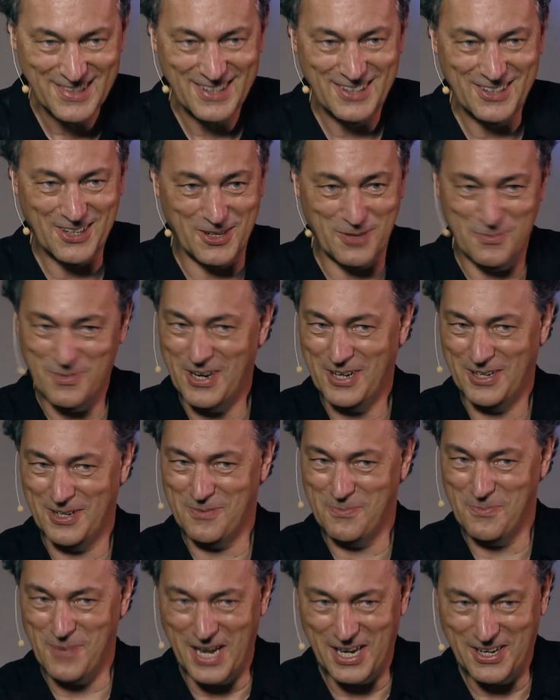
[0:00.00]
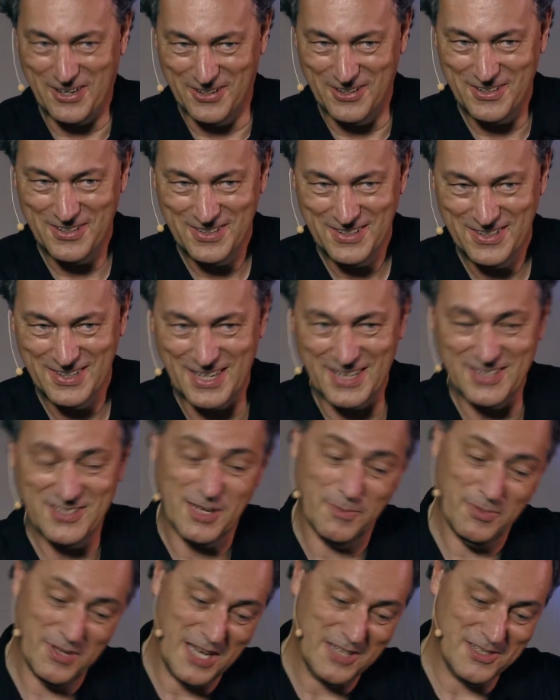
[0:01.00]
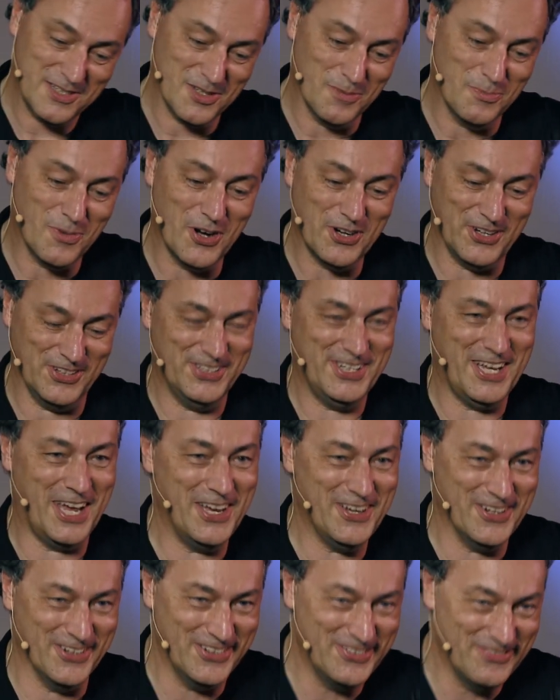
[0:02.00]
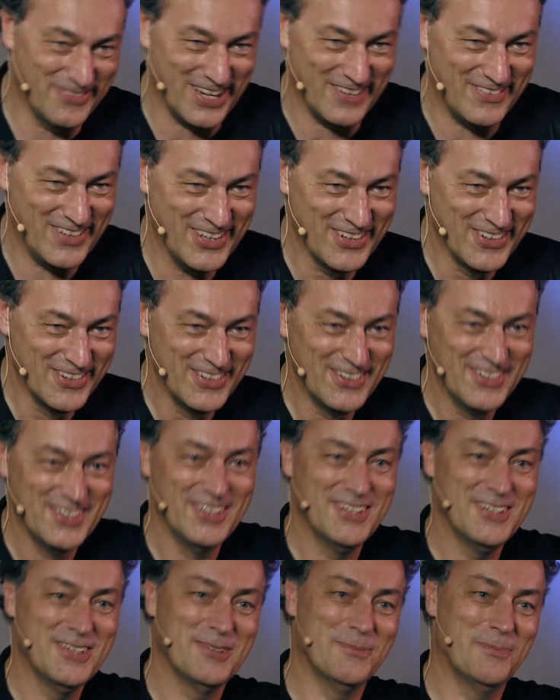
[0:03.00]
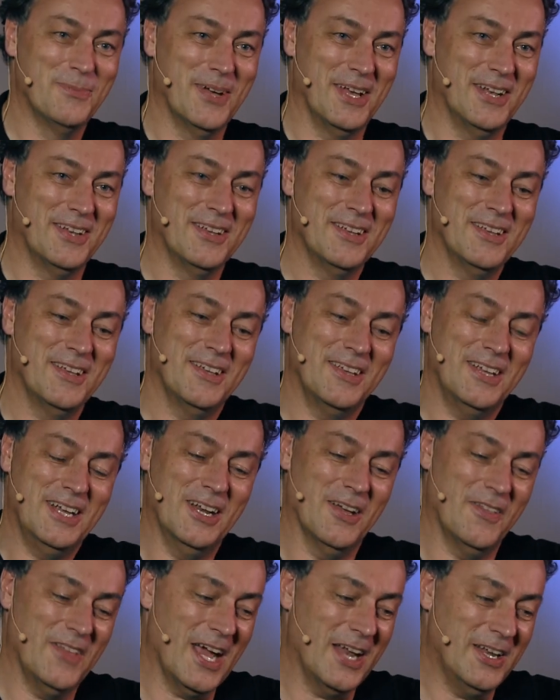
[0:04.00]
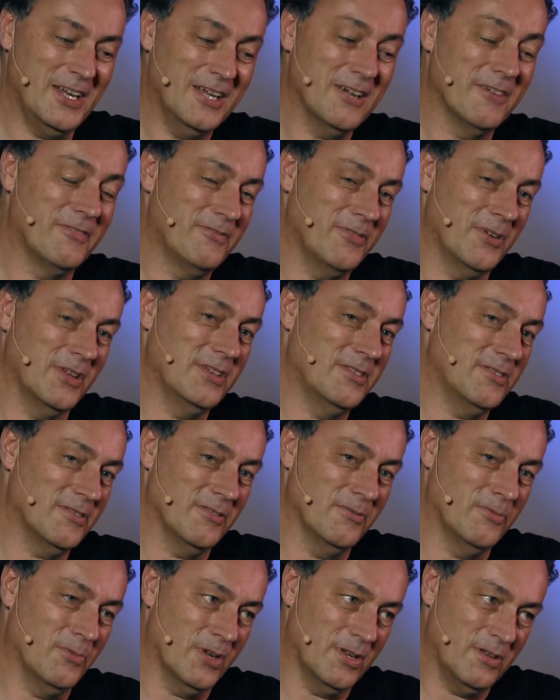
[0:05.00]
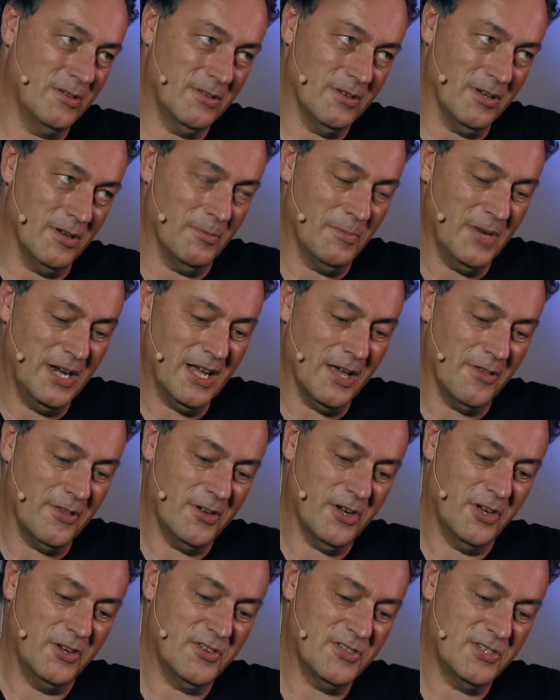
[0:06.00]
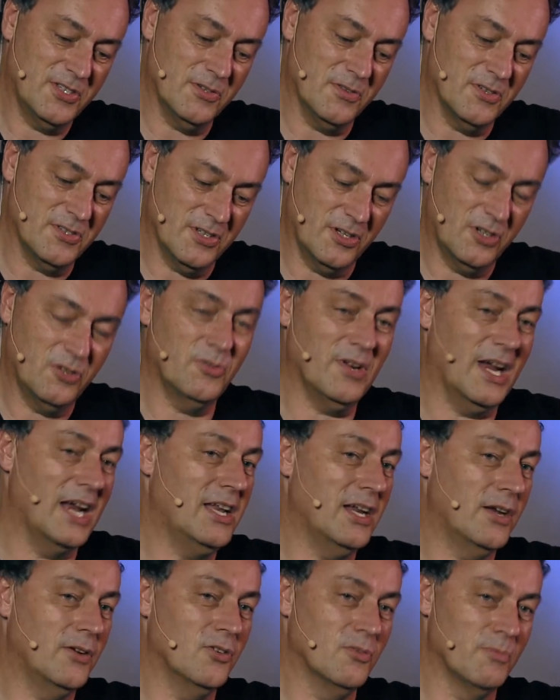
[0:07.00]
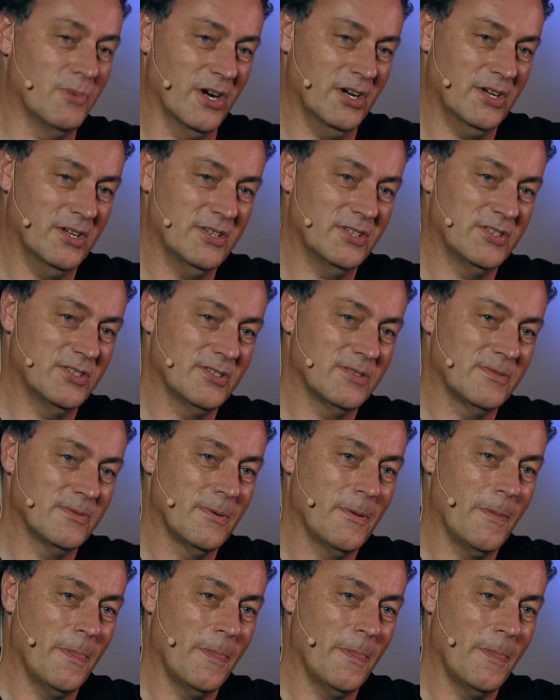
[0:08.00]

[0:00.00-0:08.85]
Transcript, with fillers: not a market maker. In some cases, a market taker, maybe, but you know, the idea of what, what uh, many other countries do is creating new markets.